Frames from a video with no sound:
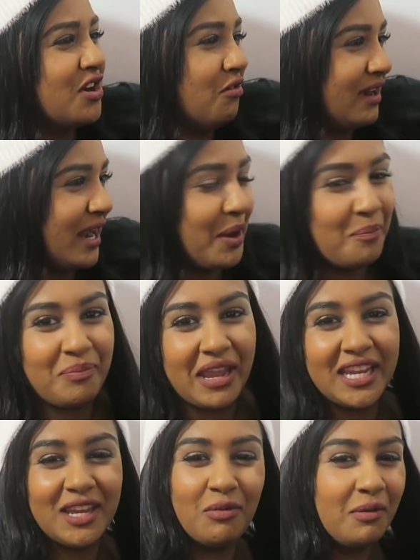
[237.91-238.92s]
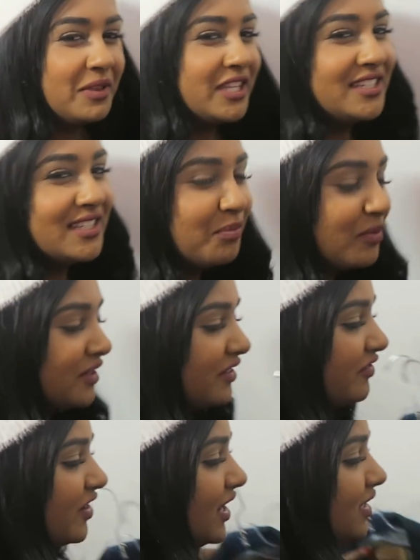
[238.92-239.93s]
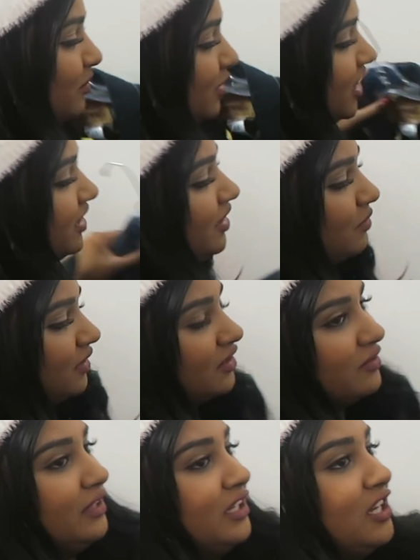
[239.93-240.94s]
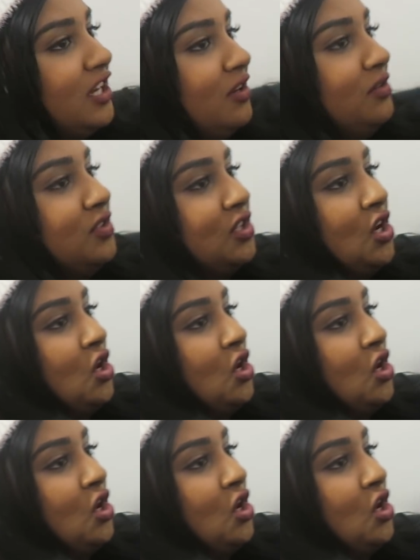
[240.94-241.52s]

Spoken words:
a no-name baggy one with the zipper in the front, which I think will look really cute.